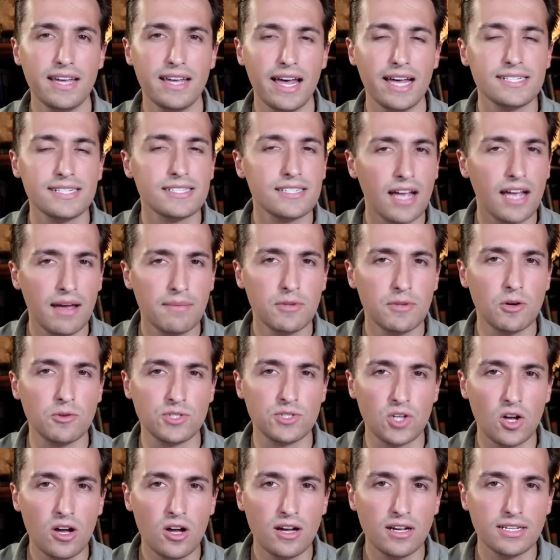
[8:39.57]
as time goes
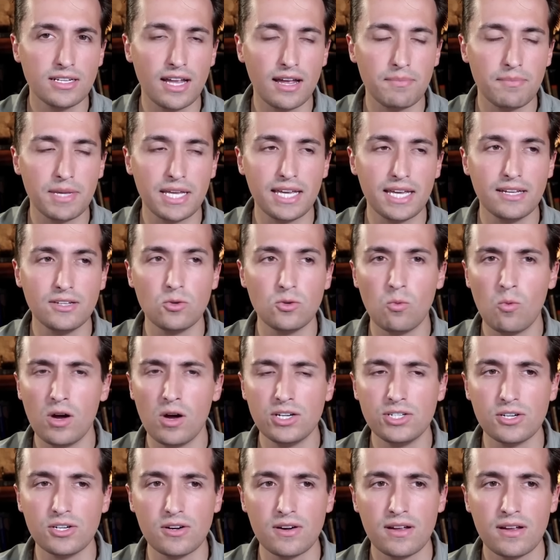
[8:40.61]
on, I begin to
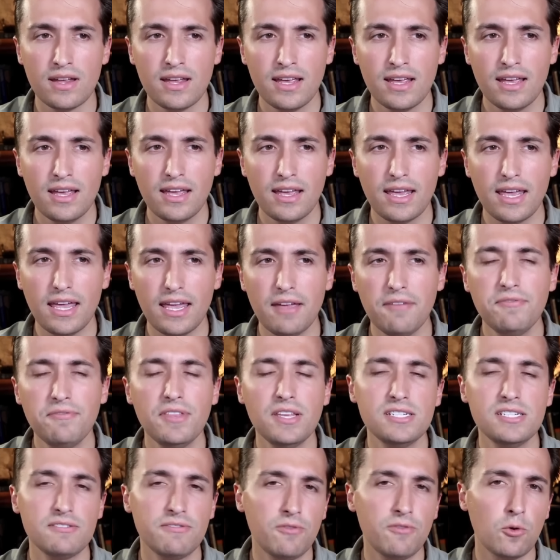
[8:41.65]
wonder, if
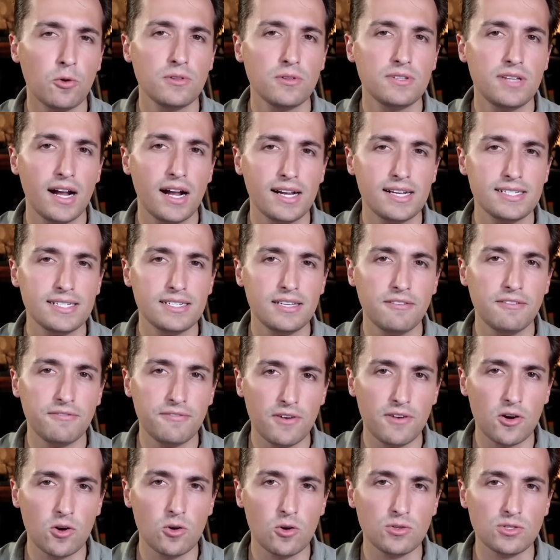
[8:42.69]
these 4th dynasty
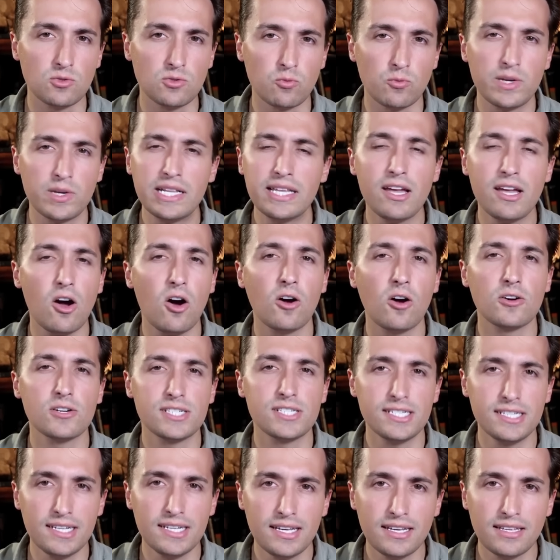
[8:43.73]
pharaohs really are
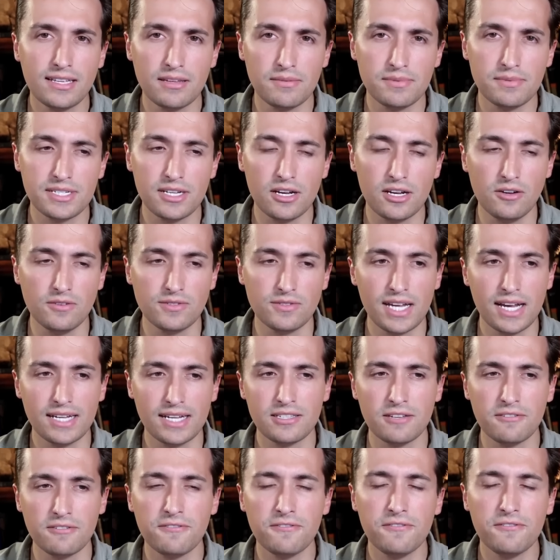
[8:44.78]
seeing themselves as
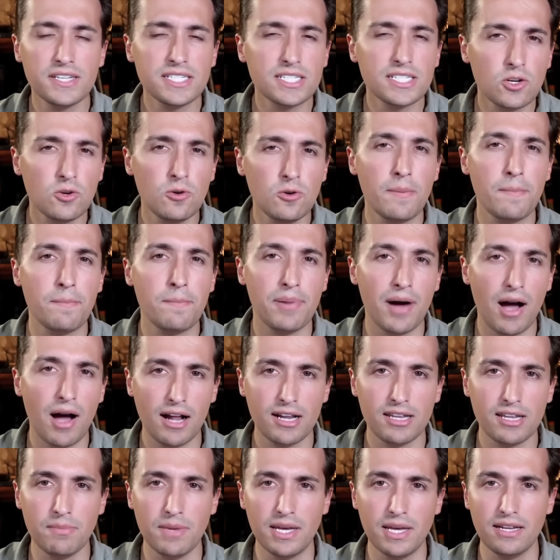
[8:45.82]
the physical
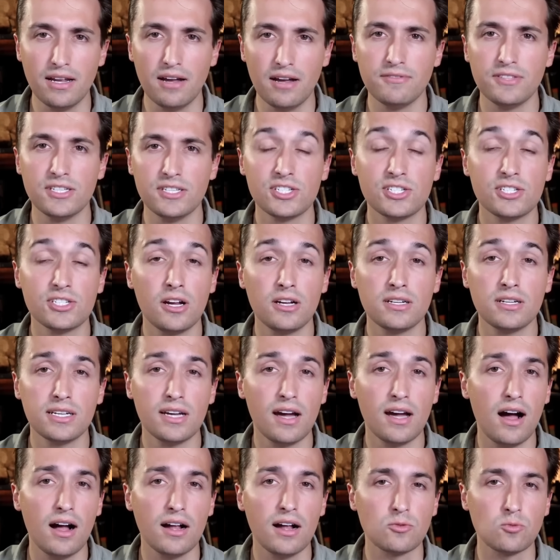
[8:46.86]
embodiment of the sun
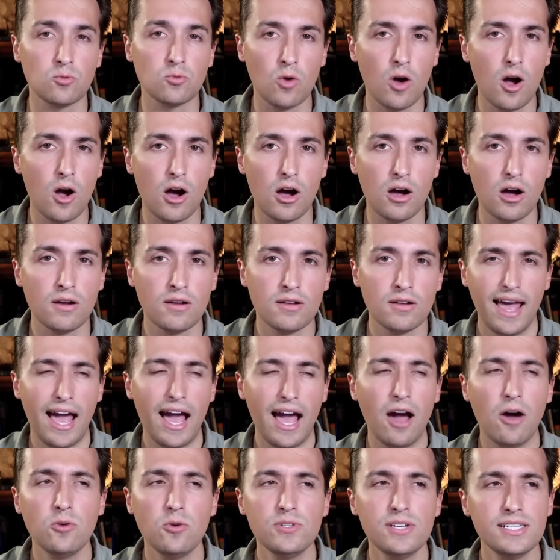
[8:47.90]
god Ra,
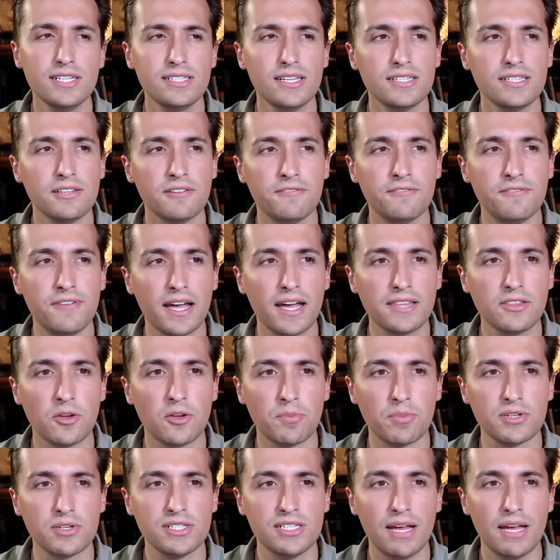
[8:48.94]
how does this affect their
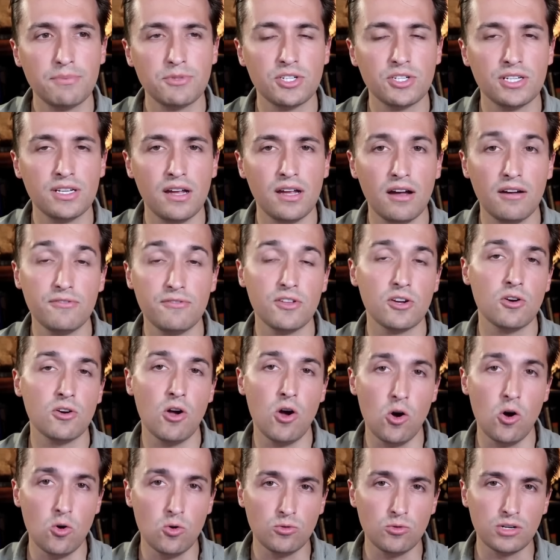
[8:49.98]
perception of their
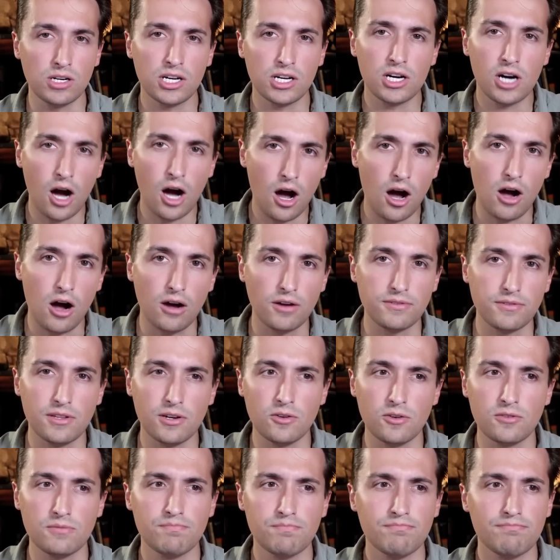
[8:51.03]
own Ka,
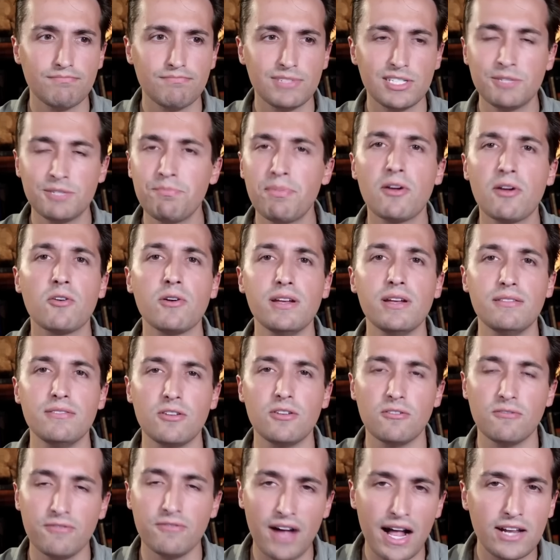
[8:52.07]
their spirit and
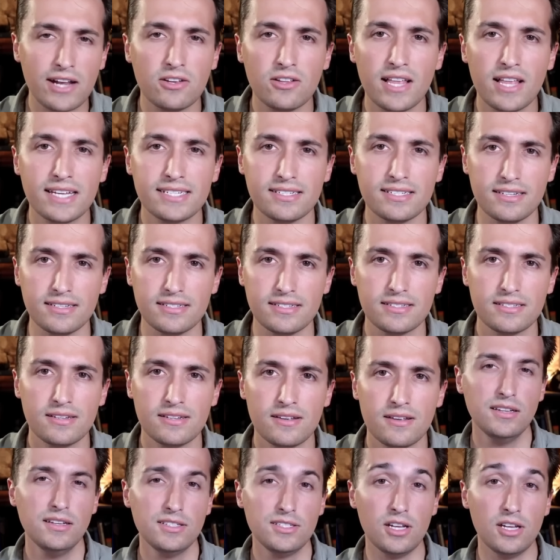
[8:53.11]
their vital essence?
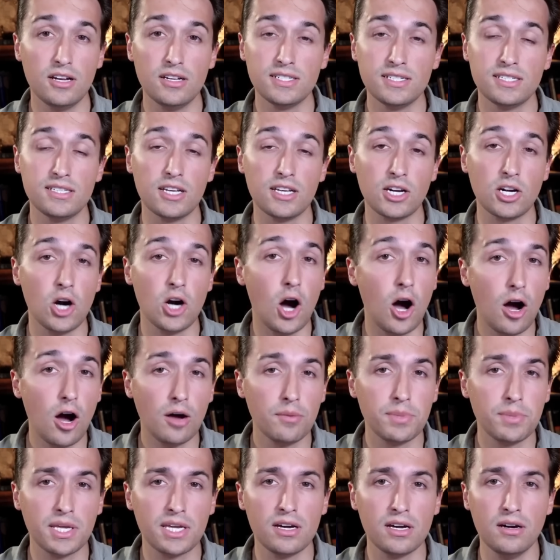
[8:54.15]
Does the Ka
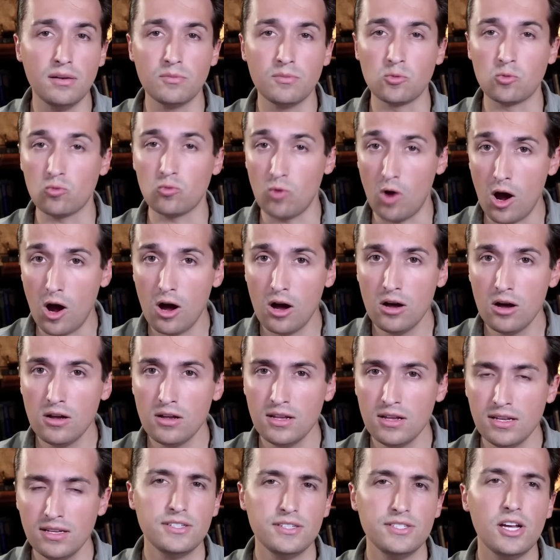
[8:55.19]
become Ra?
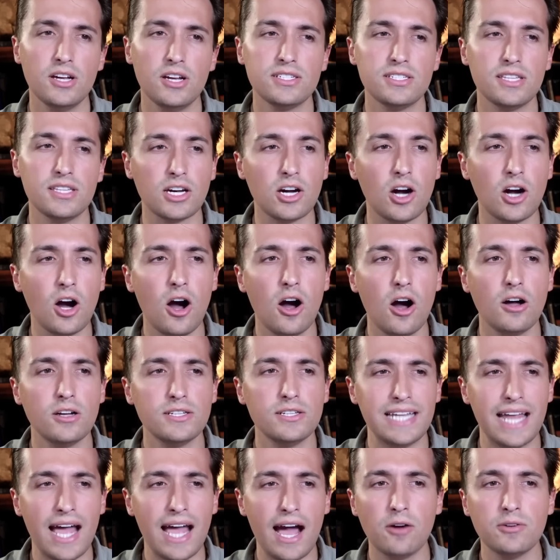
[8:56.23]
Does the Ka
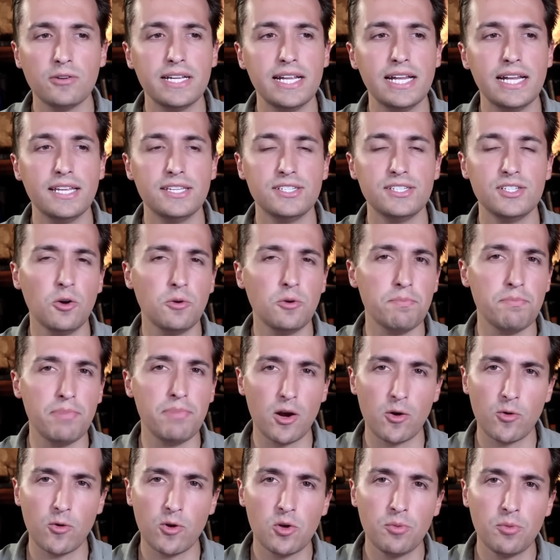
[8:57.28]
now need its own
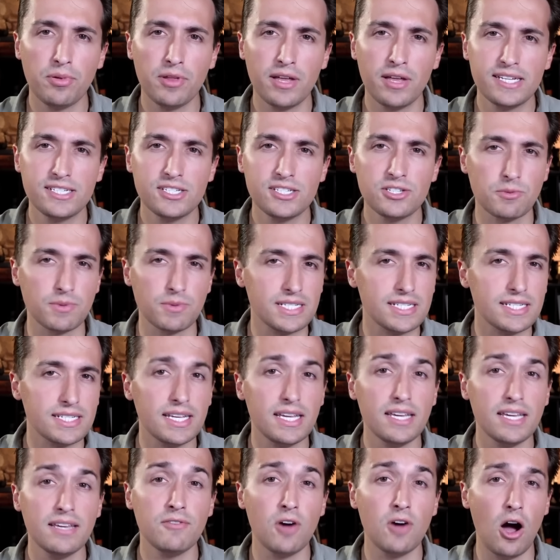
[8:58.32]
burial place to
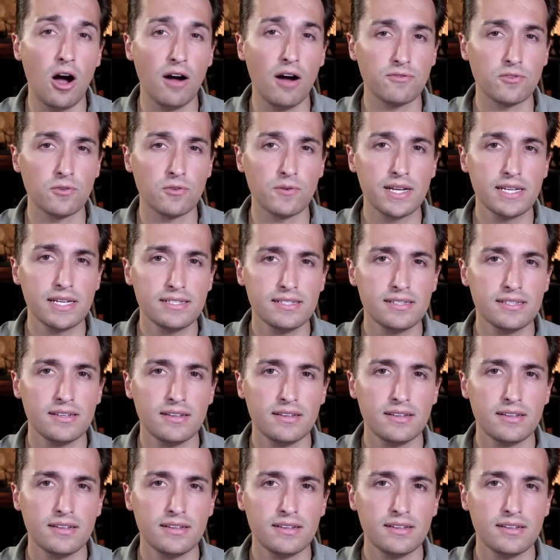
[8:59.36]
receive offerings?